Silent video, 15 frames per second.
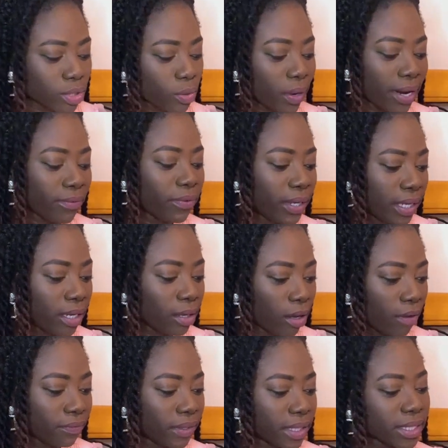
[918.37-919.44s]
So I really
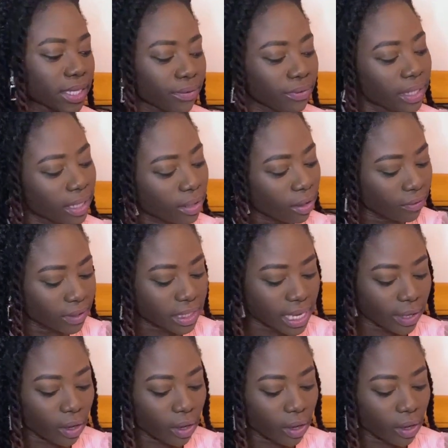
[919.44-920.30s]
love this. I really love this.